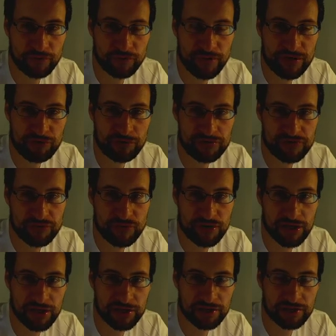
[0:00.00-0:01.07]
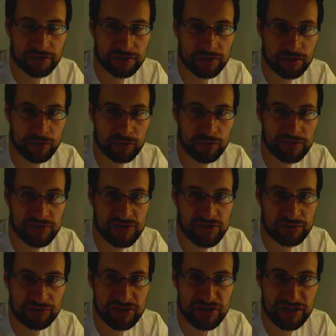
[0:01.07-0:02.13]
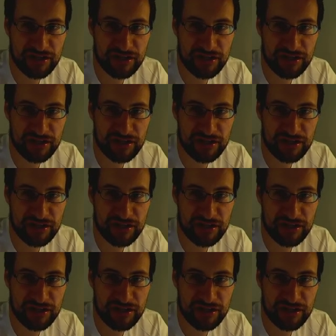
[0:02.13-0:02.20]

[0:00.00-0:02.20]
because you can't look on the street